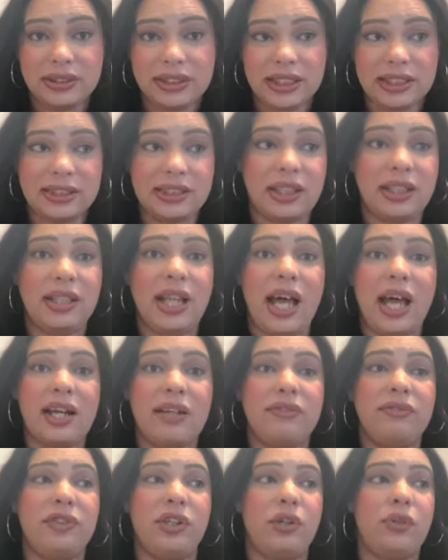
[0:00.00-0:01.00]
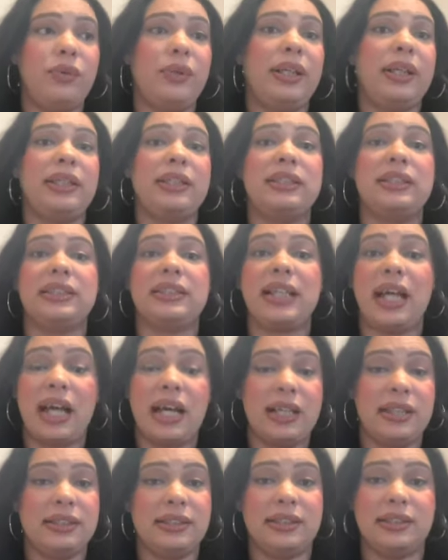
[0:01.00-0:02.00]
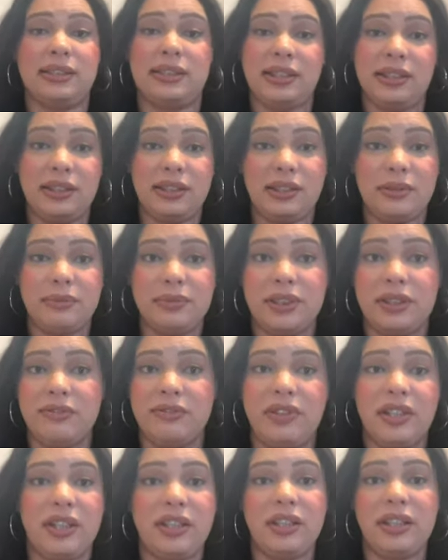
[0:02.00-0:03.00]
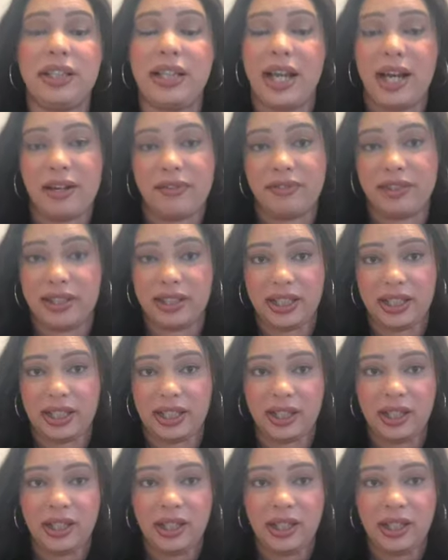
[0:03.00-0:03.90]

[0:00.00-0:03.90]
It's a lot of knowing signs and symptoms of literally everything.